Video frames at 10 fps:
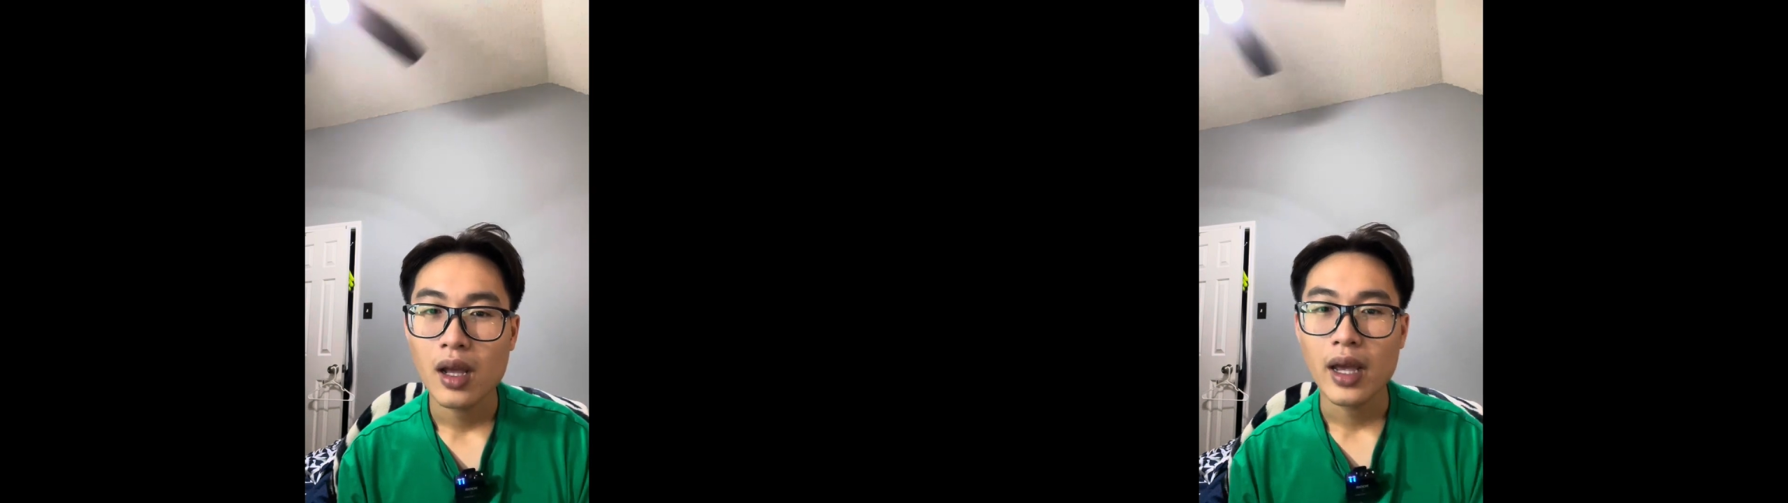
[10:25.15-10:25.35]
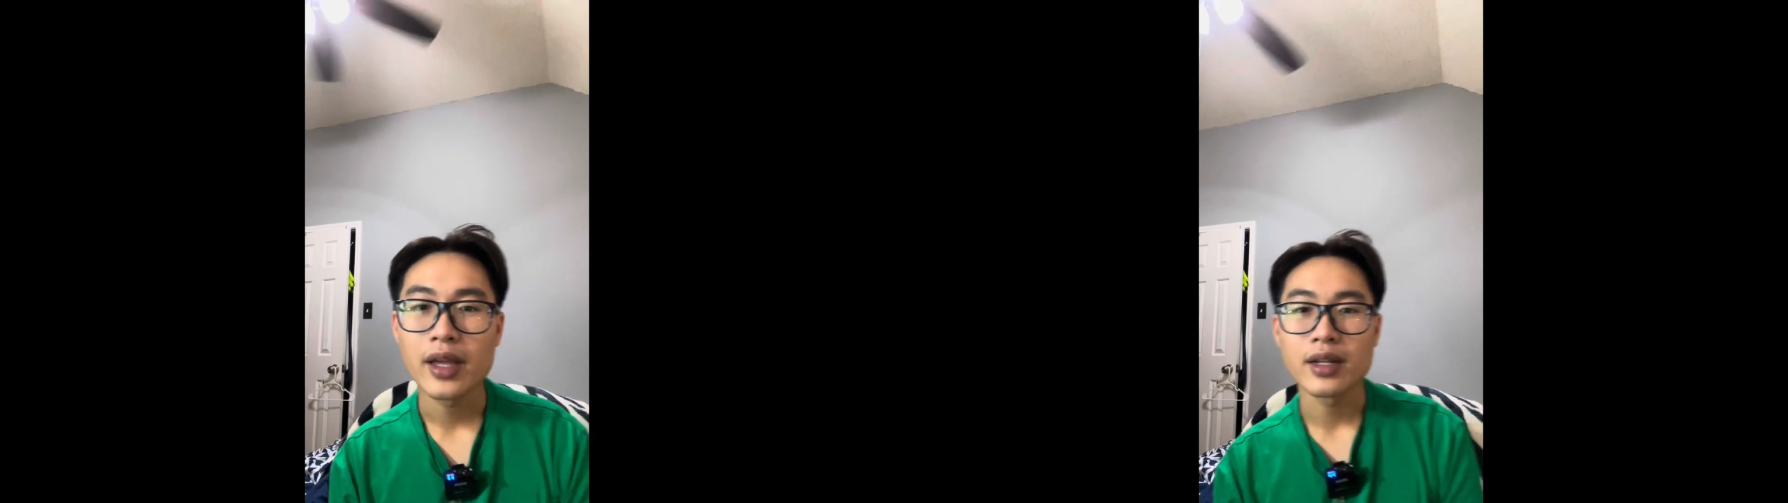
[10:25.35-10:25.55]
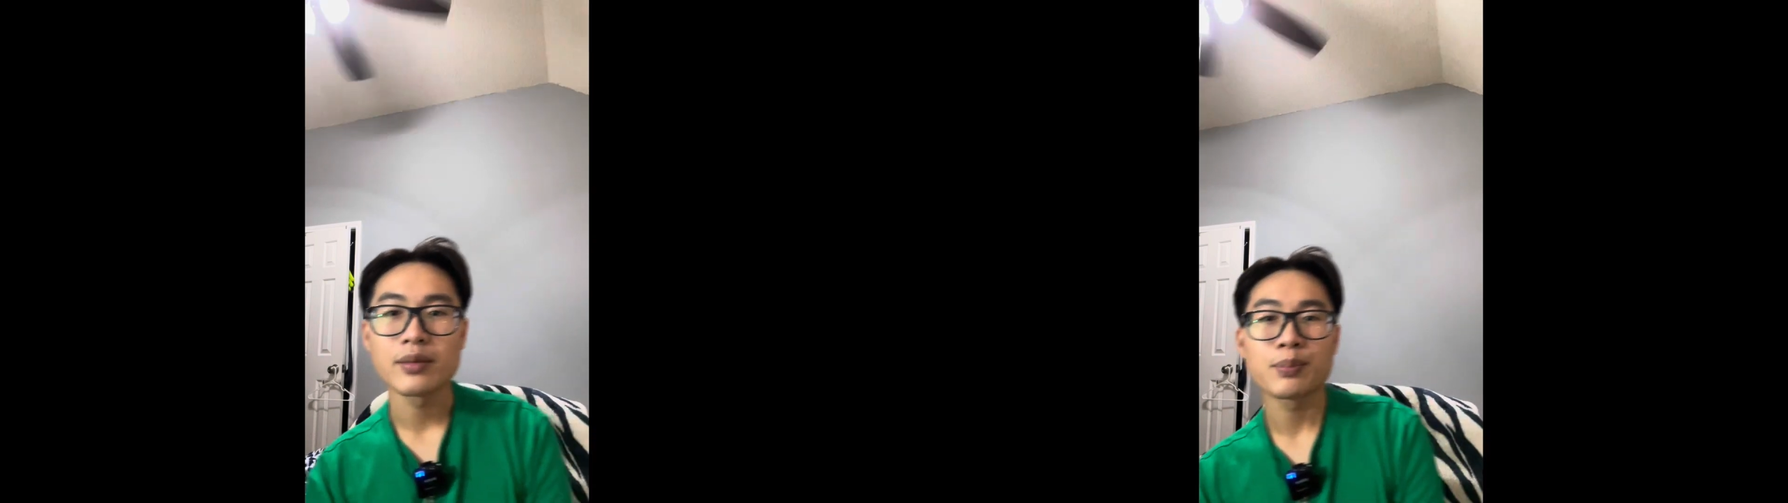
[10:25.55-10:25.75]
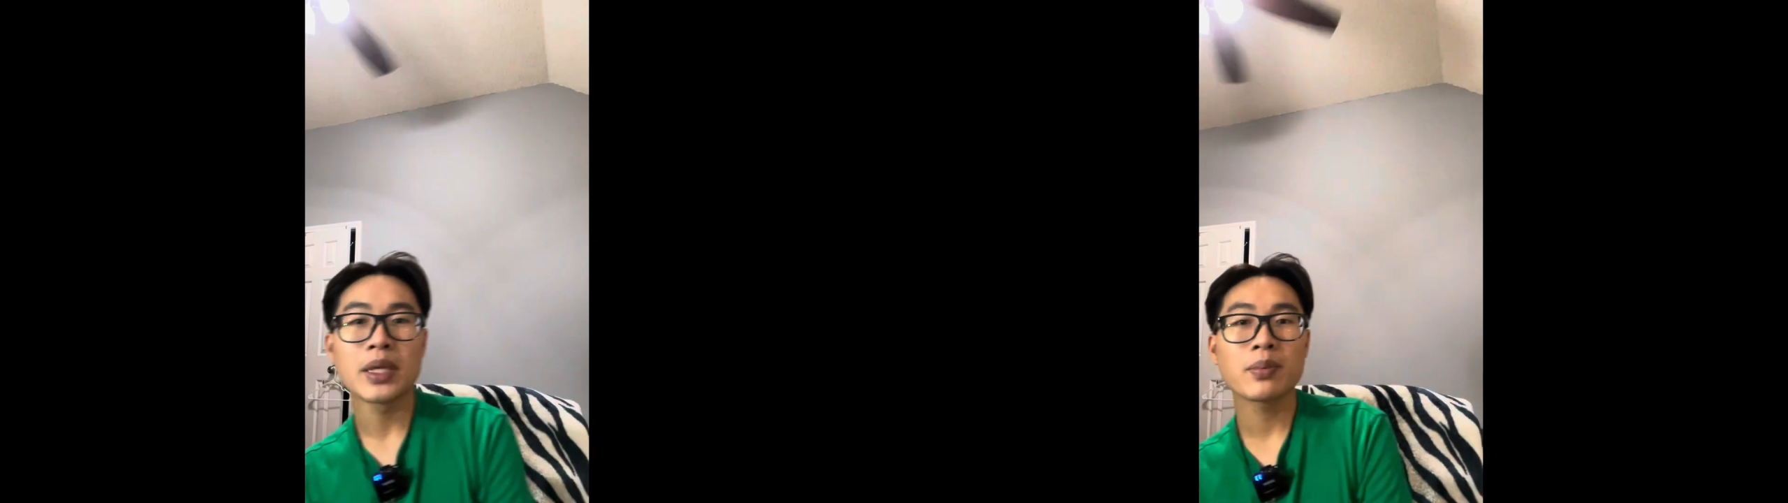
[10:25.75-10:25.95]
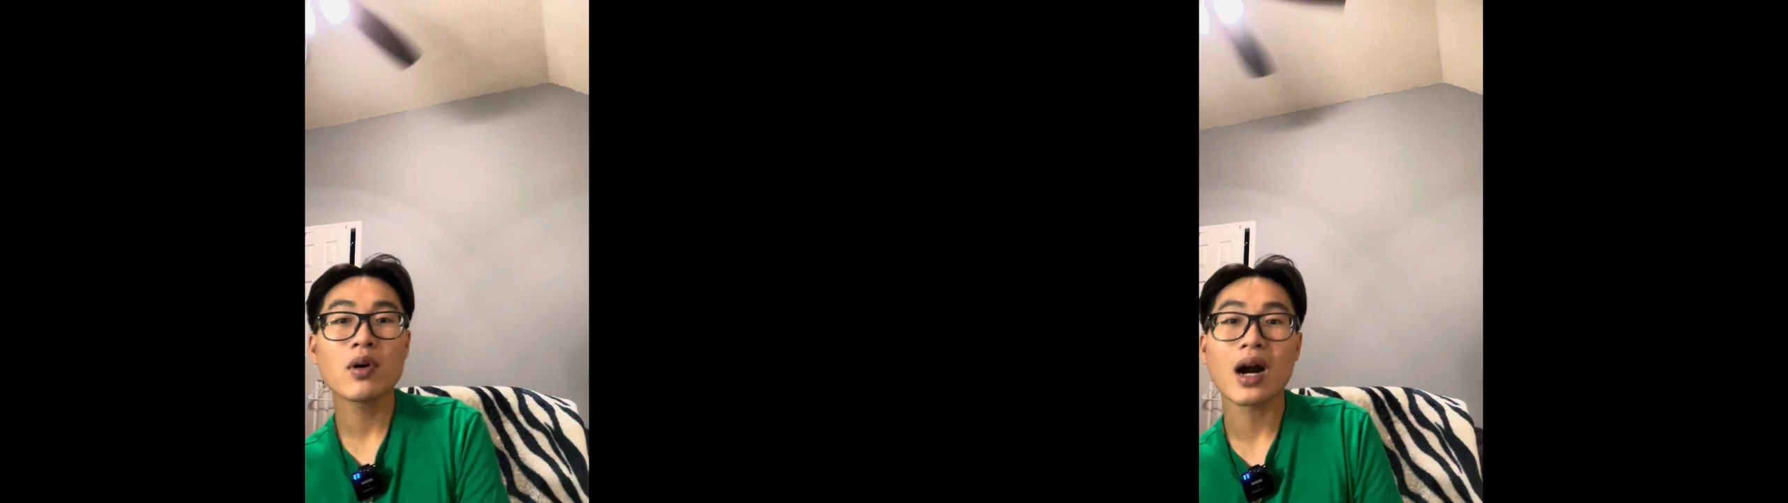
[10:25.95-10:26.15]
And
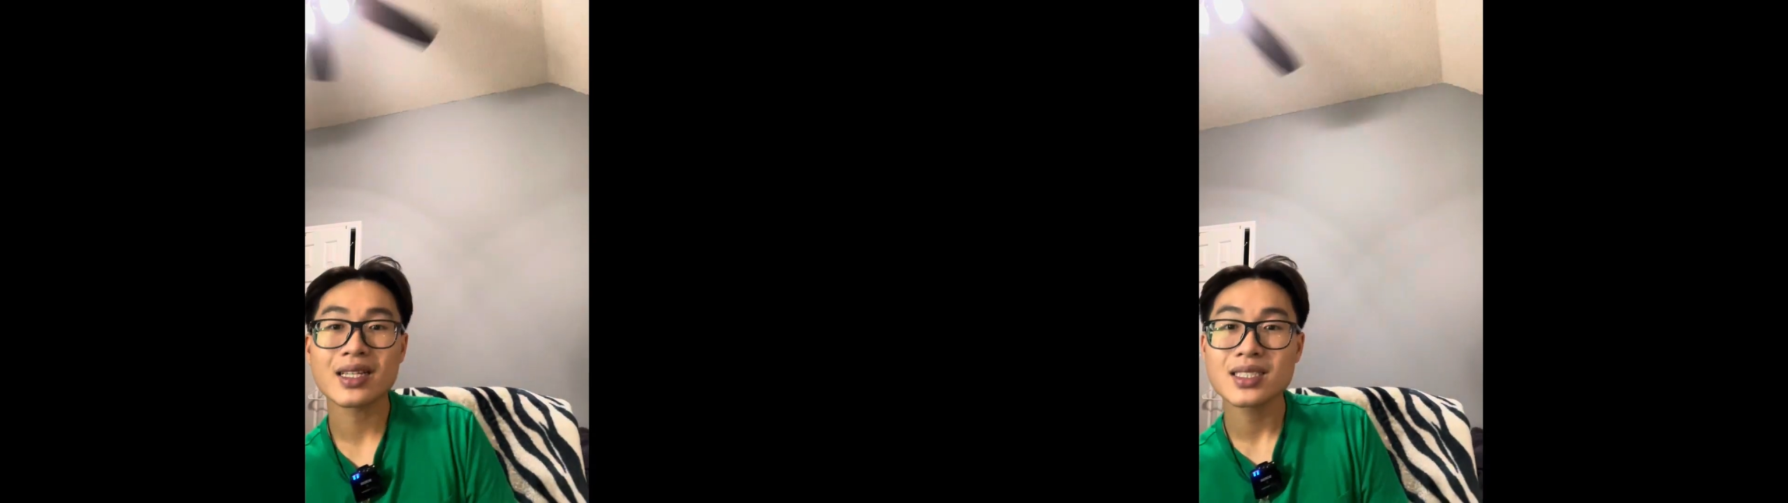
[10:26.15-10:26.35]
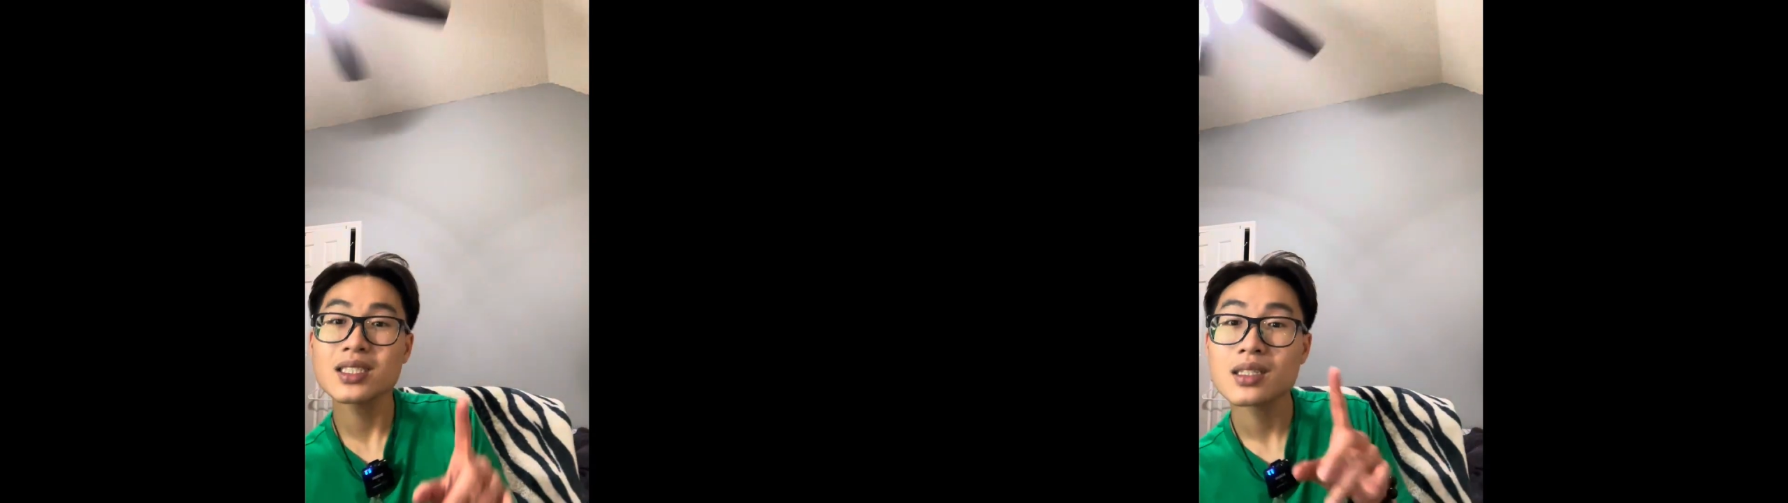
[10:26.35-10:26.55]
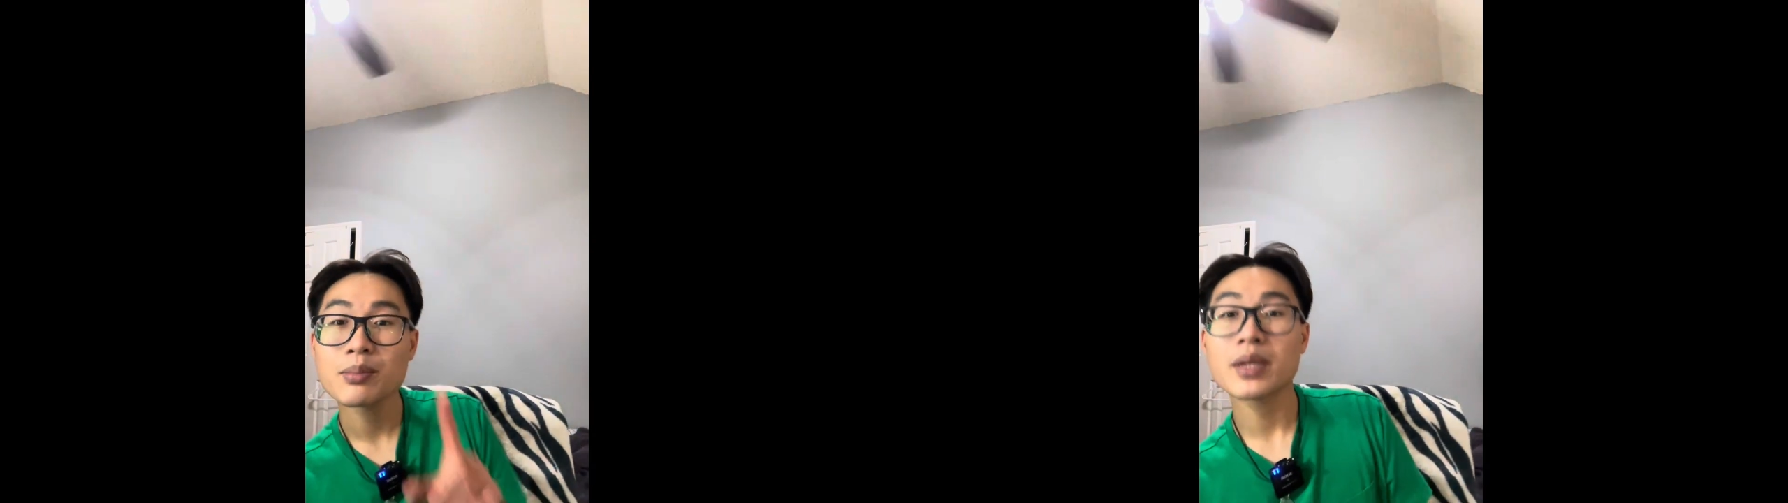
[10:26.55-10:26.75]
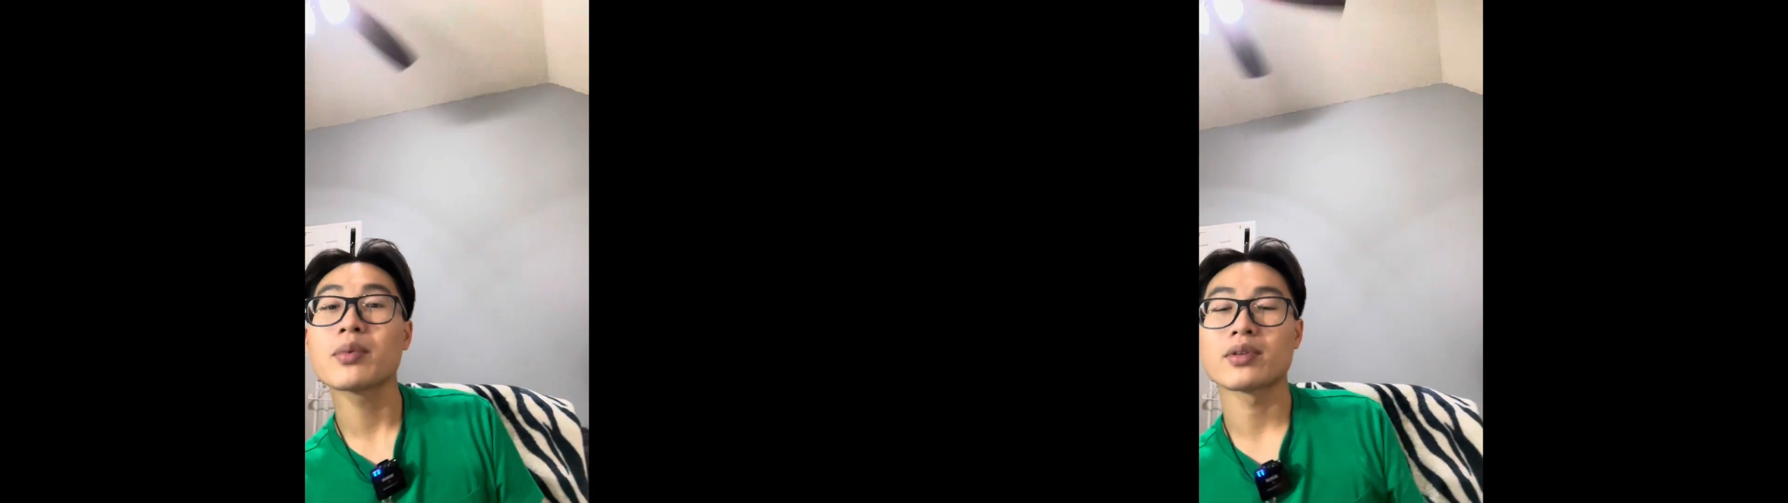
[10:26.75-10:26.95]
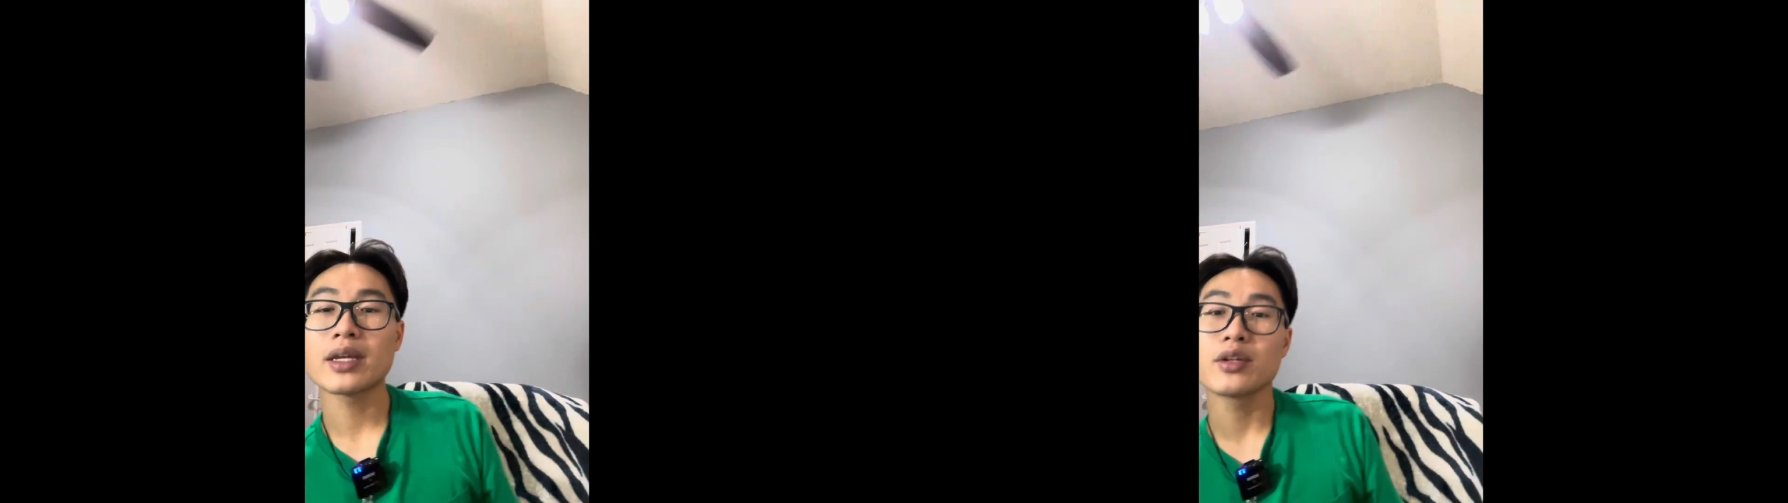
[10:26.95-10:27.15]
people, I see some
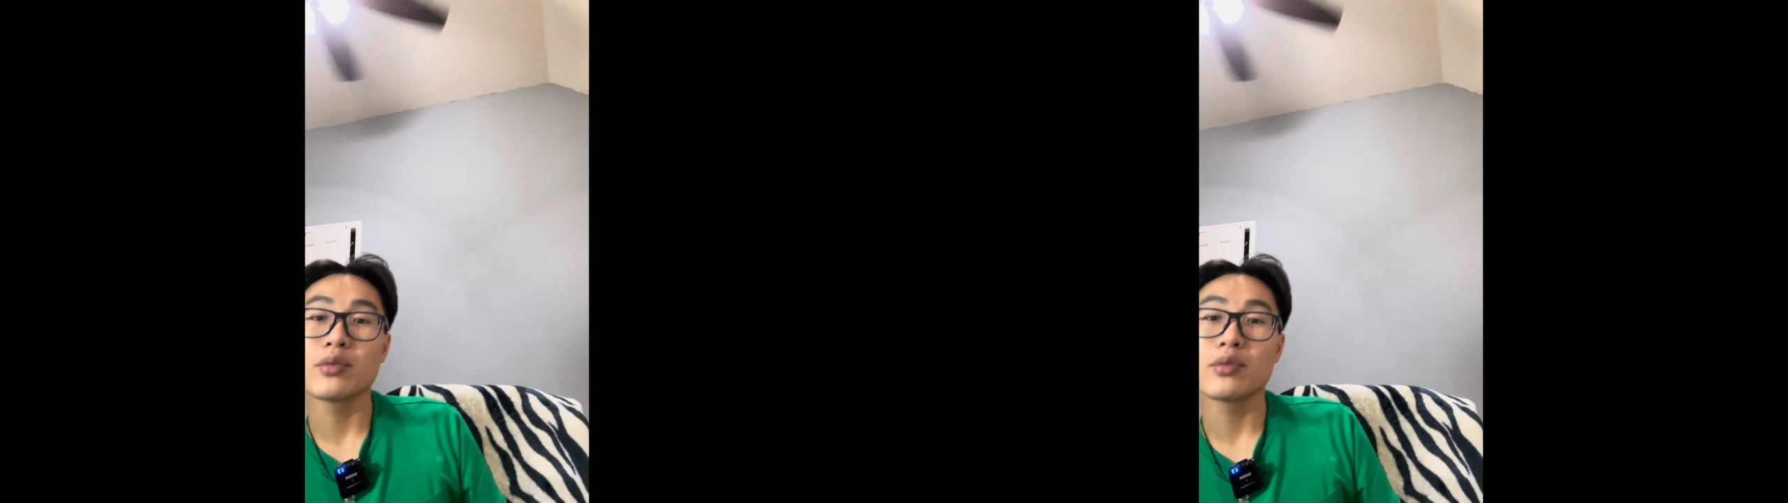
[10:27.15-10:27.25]
people, they